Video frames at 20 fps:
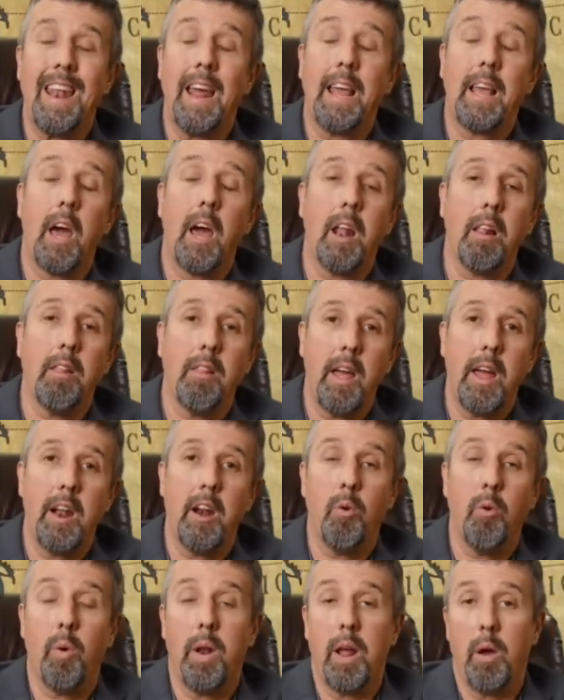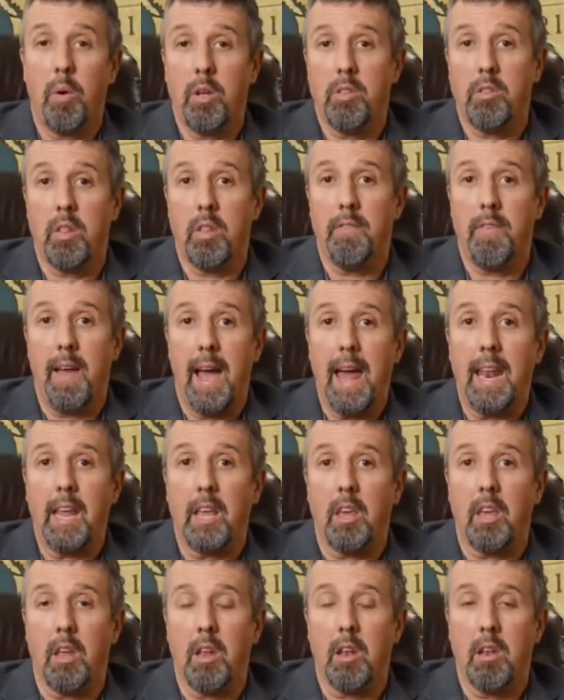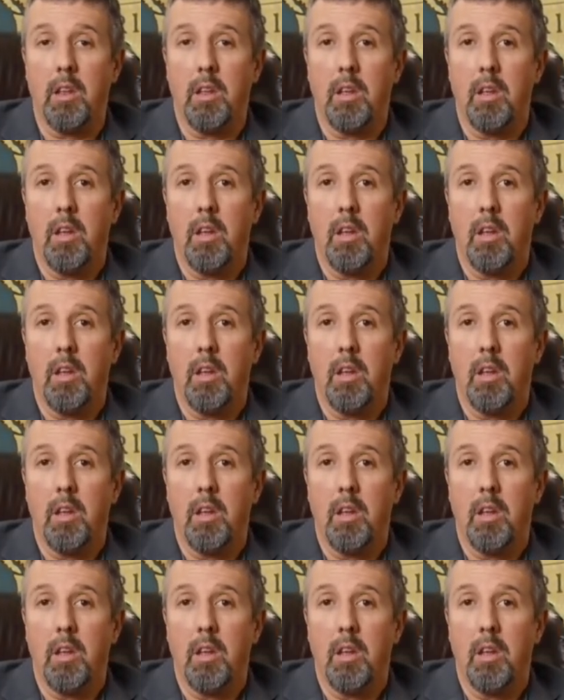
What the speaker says: And I got a letter when I went to the Vatican,